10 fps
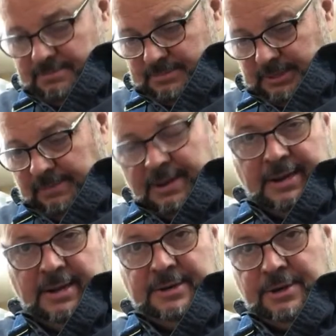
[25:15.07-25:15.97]
I'm not
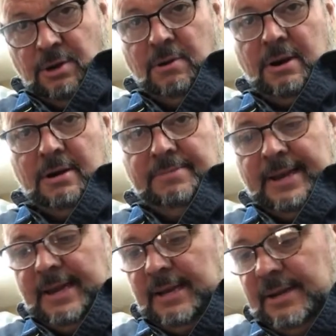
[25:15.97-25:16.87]
on a no-carb
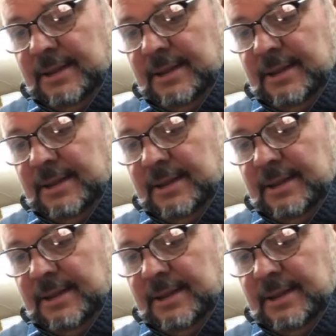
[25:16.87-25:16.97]
diet.